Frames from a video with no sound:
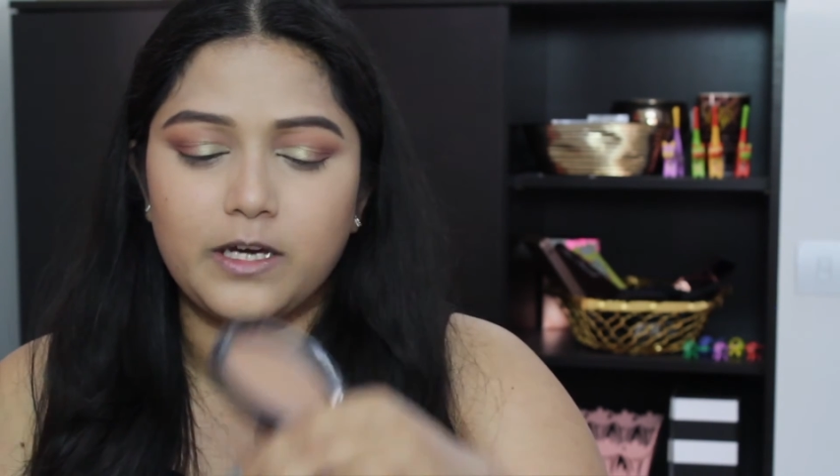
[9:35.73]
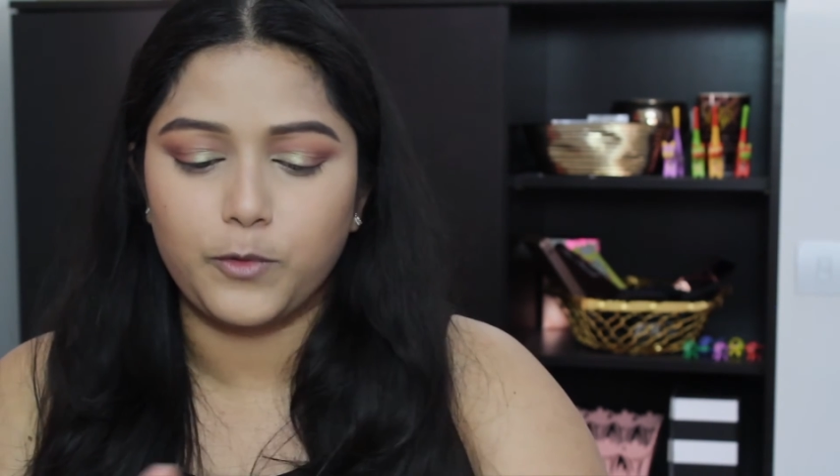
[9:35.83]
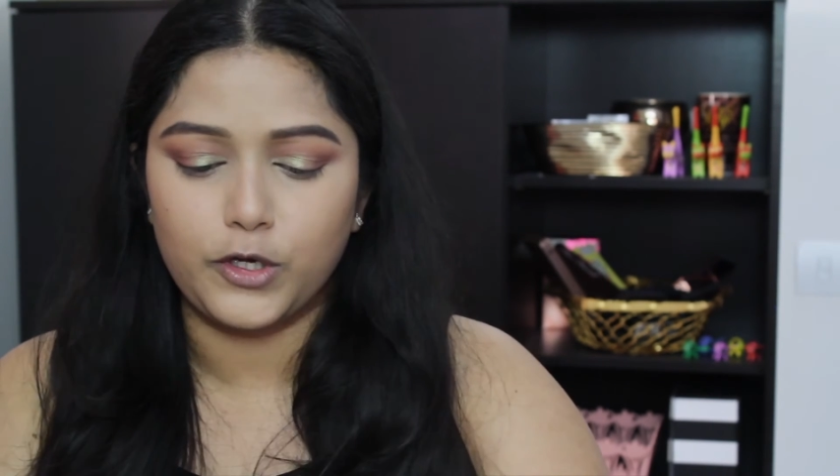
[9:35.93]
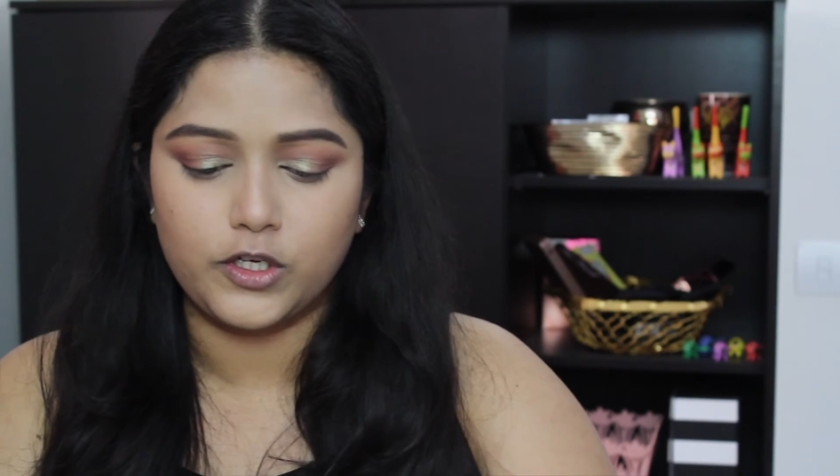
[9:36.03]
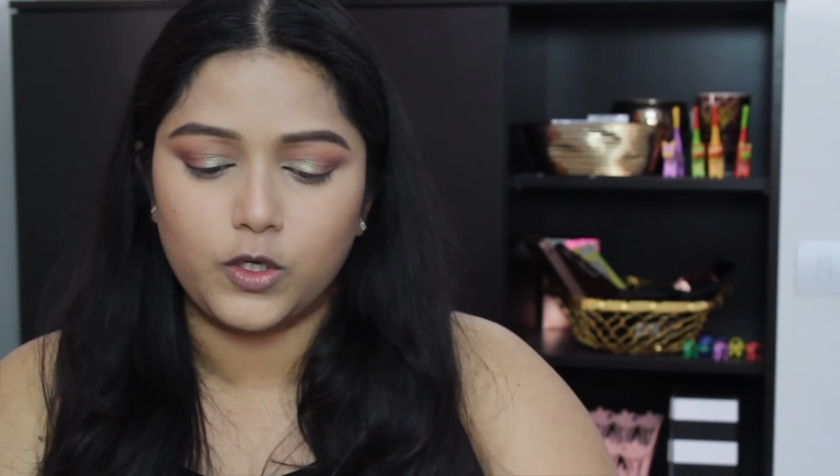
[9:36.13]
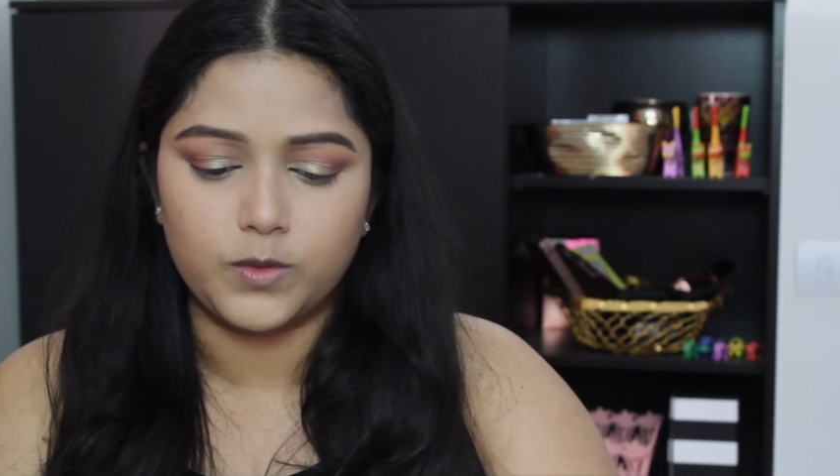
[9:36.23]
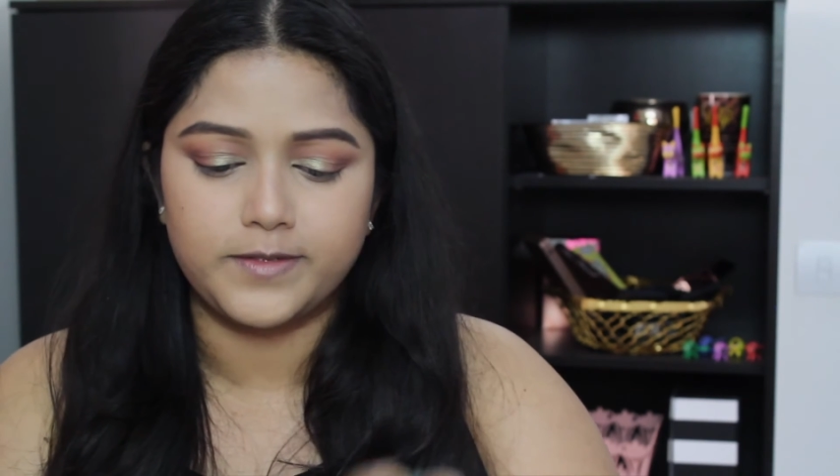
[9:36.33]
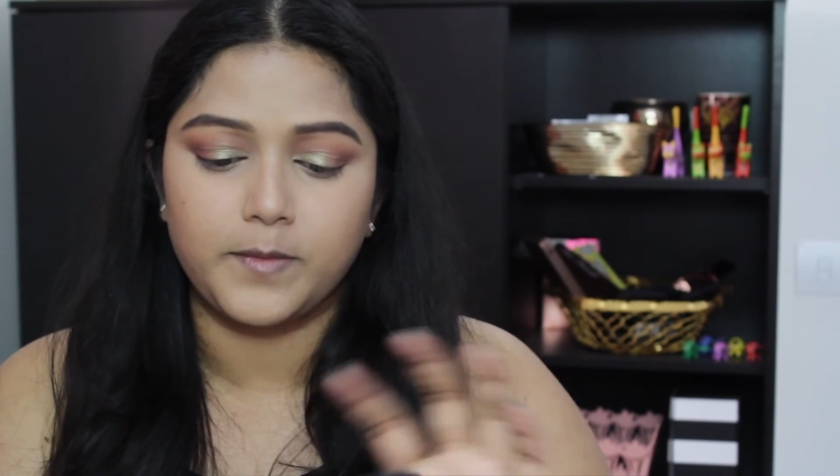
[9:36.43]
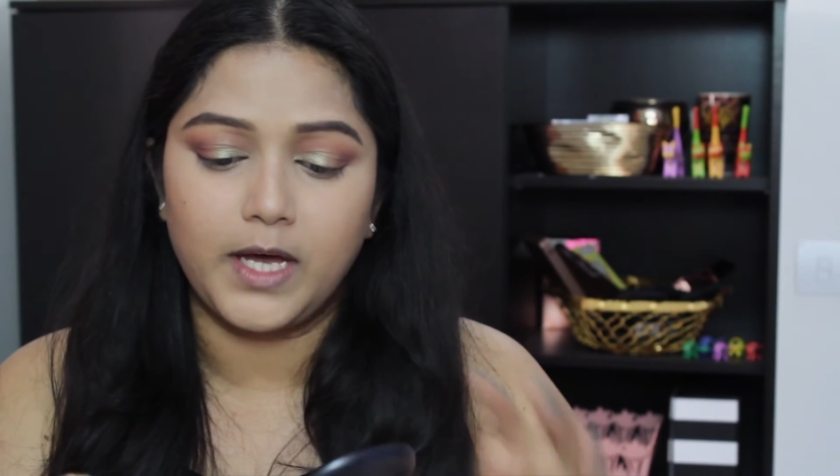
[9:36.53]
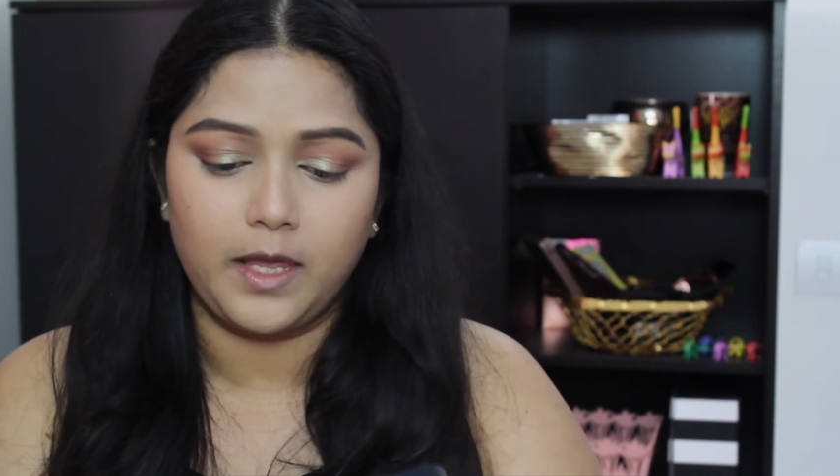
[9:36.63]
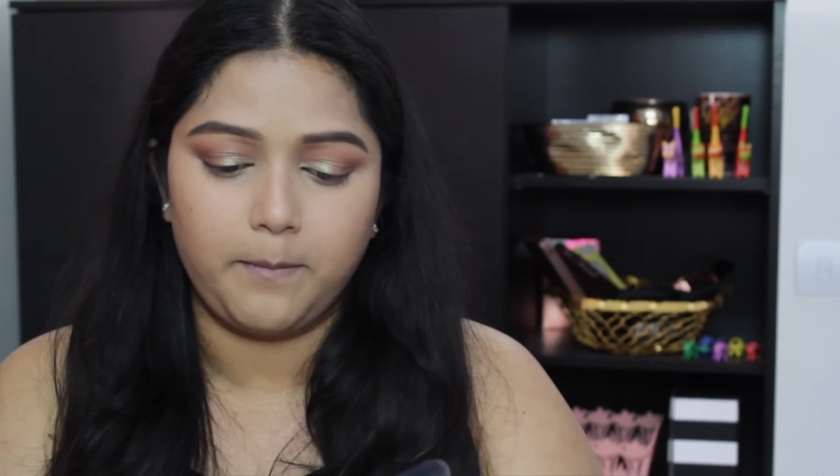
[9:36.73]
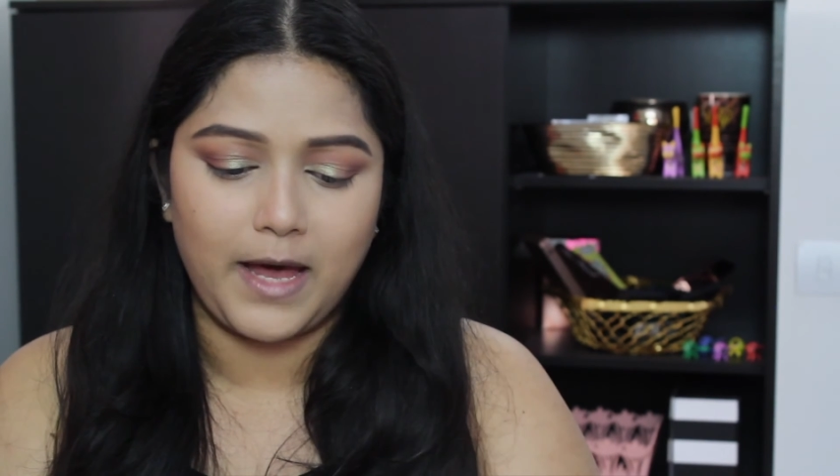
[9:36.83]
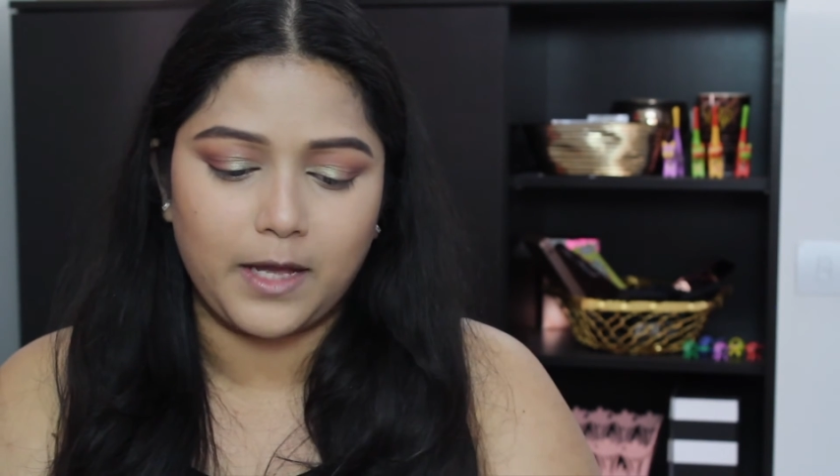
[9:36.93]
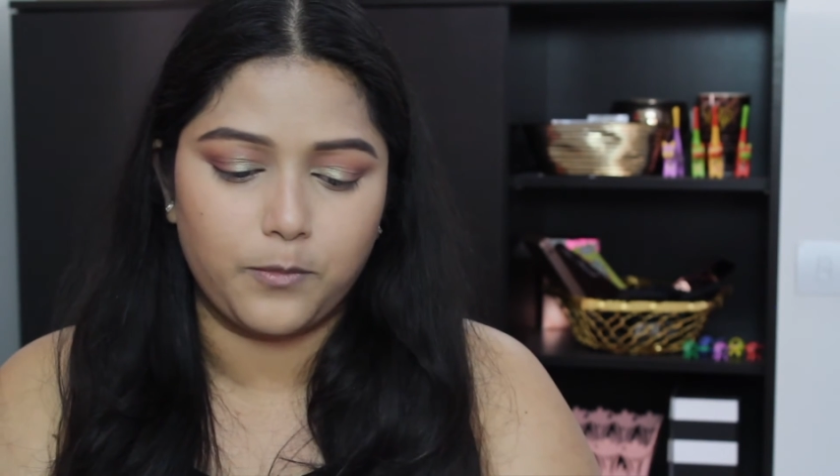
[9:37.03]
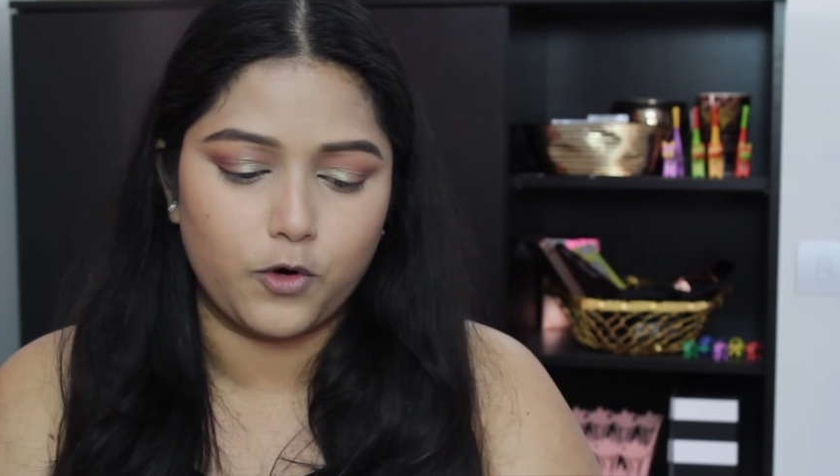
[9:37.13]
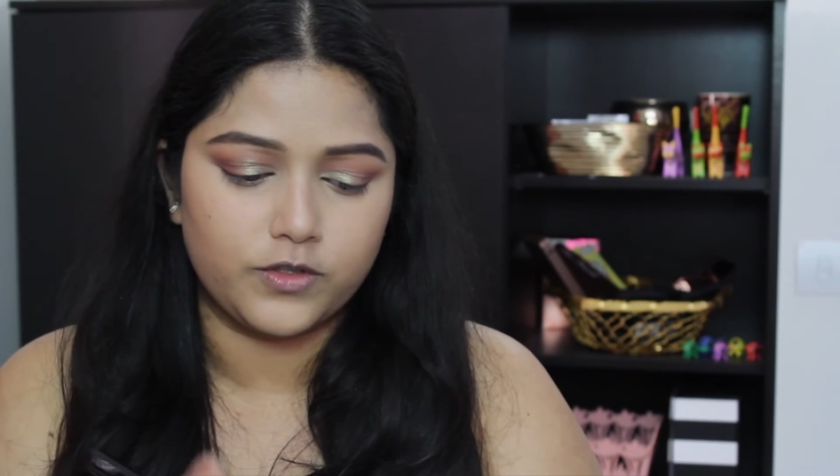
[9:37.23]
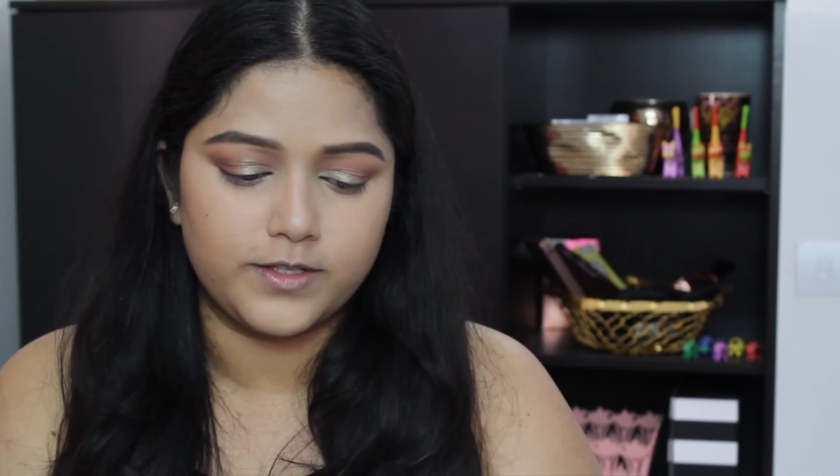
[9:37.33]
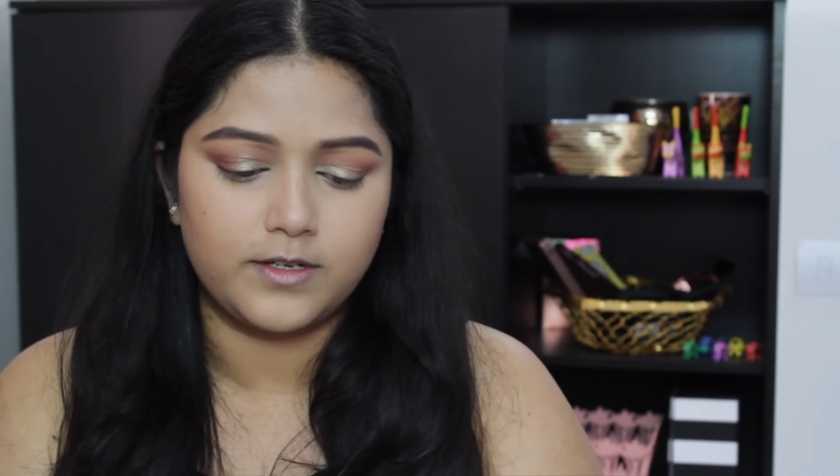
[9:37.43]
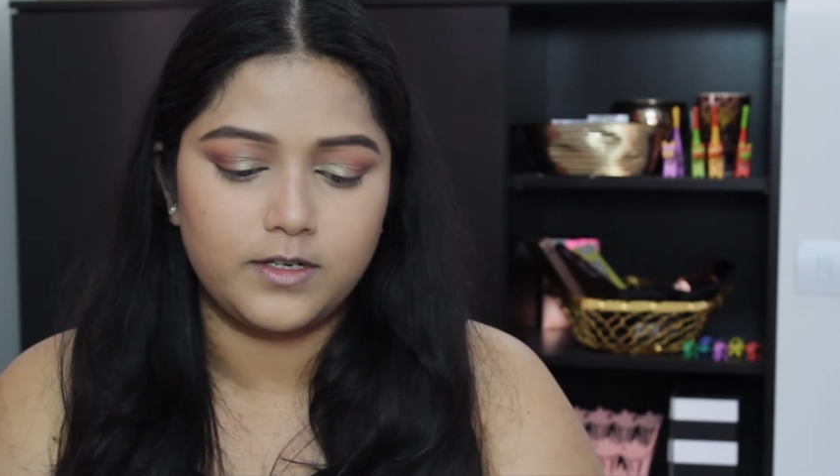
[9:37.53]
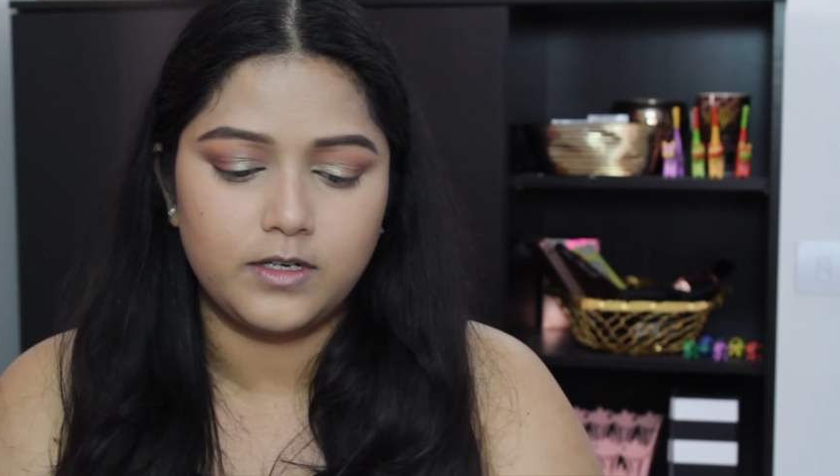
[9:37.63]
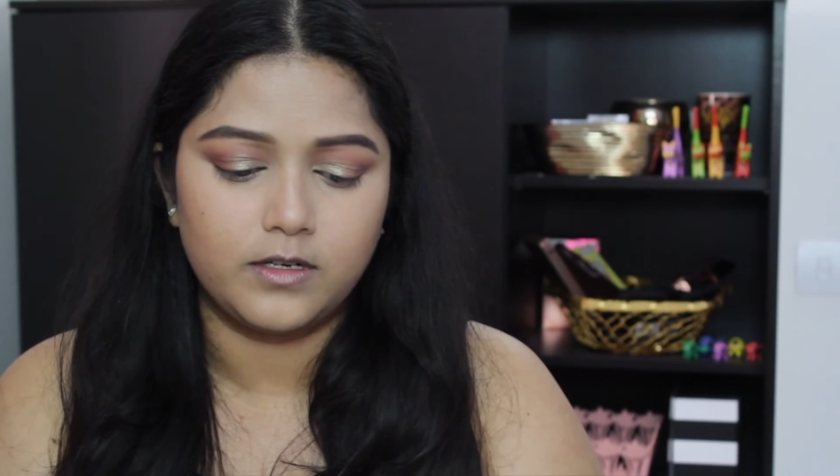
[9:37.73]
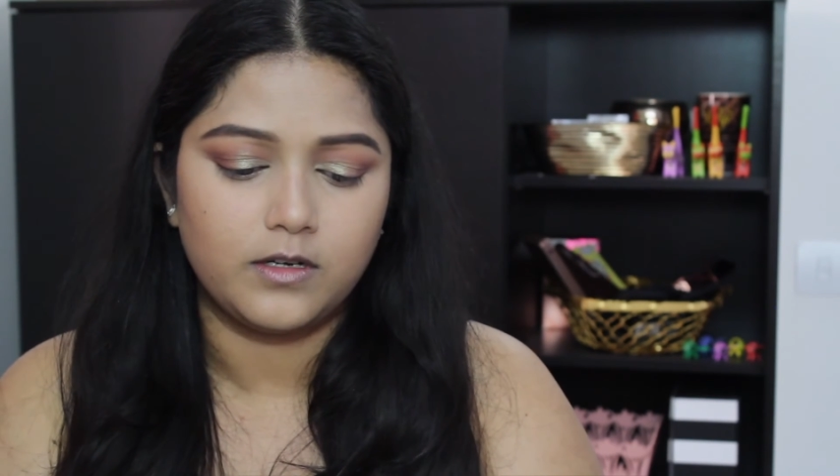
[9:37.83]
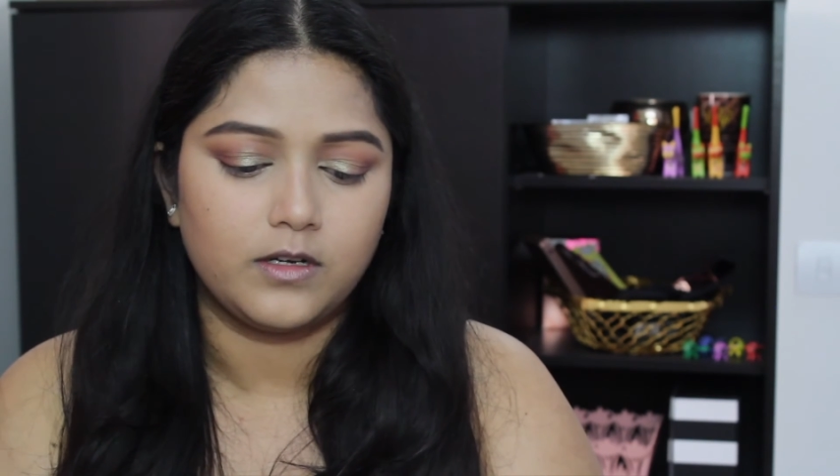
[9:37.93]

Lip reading: I'm going to use my MAC bronzer.